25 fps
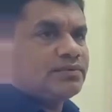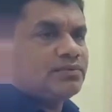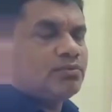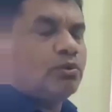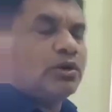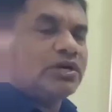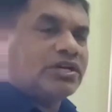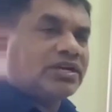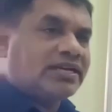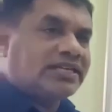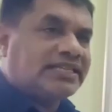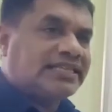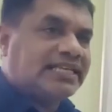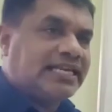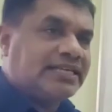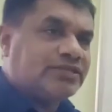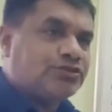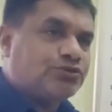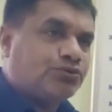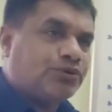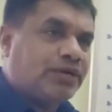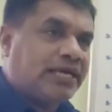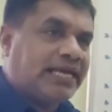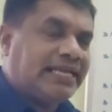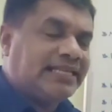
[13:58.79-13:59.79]
What are they,
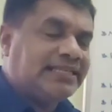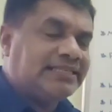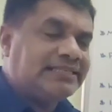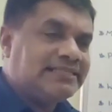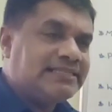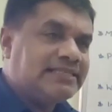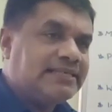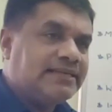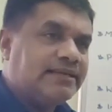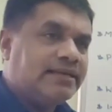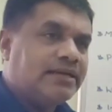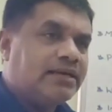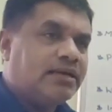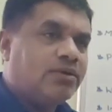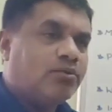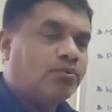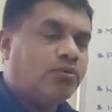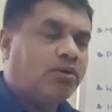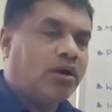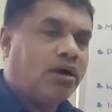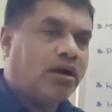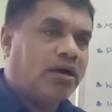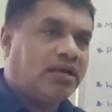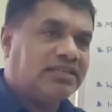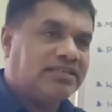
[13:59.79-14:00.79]
students?
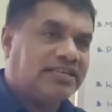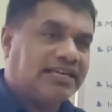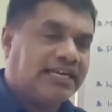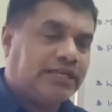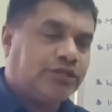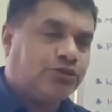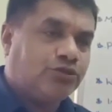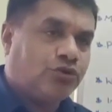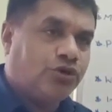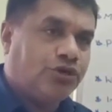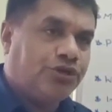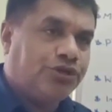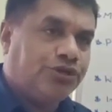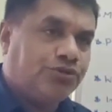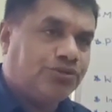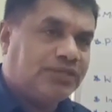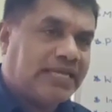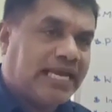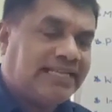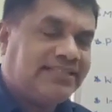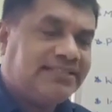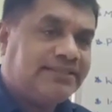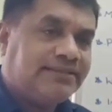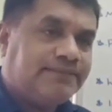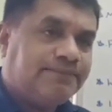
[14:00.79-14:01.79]
Already told you
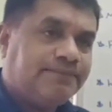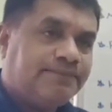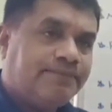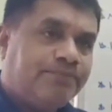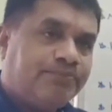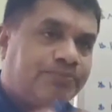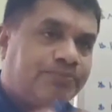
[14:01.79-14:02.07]
that